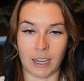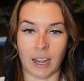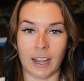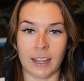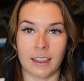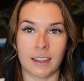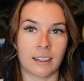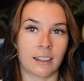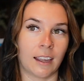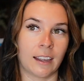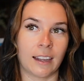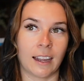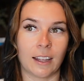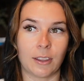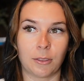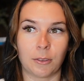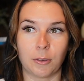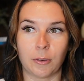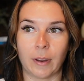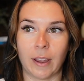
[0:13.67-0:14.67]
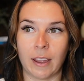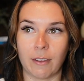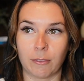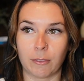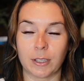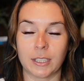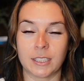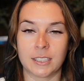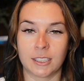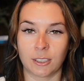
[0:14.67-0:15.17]
I think I got through
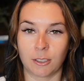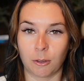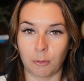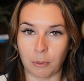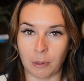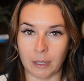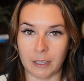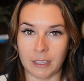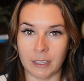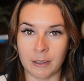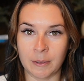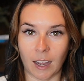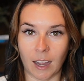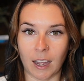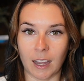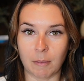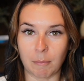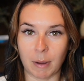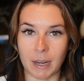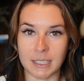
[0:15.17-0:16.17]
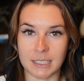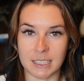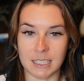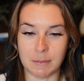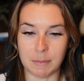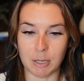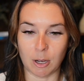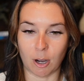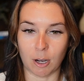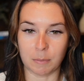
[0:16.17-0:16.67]
every single one on my
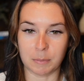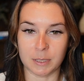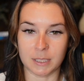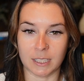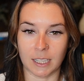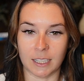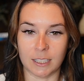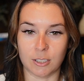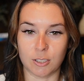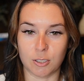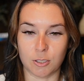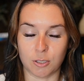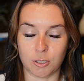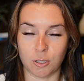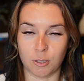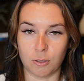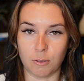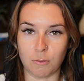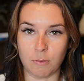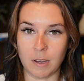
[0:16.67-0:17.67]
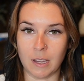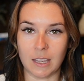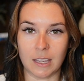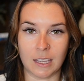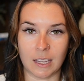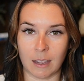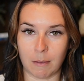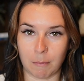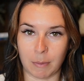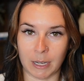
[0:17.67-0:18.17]
TBR besides 2 in
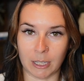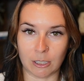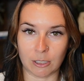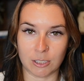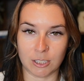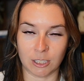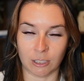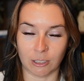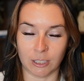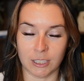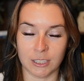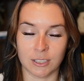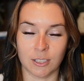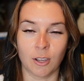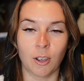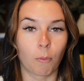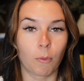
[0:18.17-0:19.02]
the Empire series,